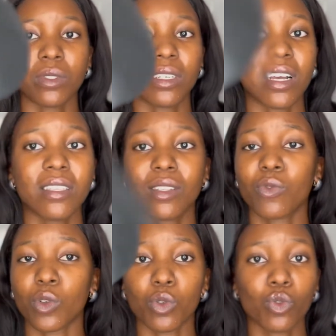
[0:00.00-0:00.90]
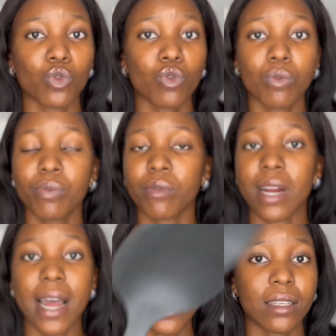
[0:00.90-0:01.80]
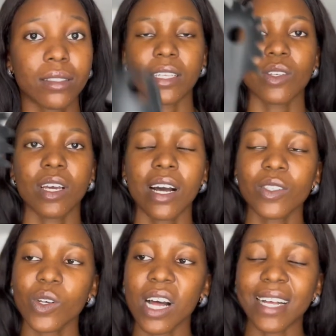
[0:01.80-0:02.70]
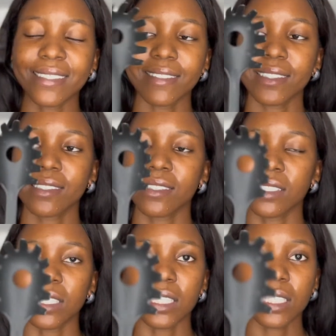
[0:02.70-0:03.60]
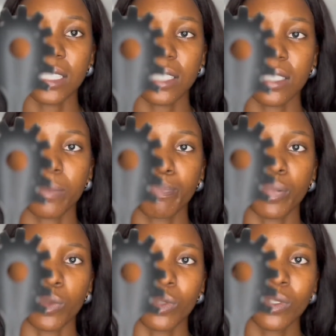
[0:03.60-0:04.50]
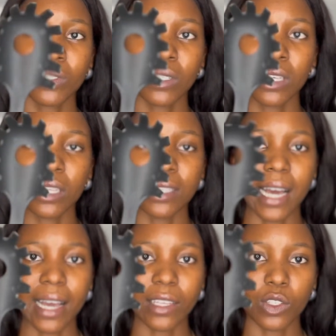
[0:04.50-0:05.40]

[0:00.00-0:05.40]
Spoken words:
You can use it for soup, rice. Okay, so it also has this spoon that I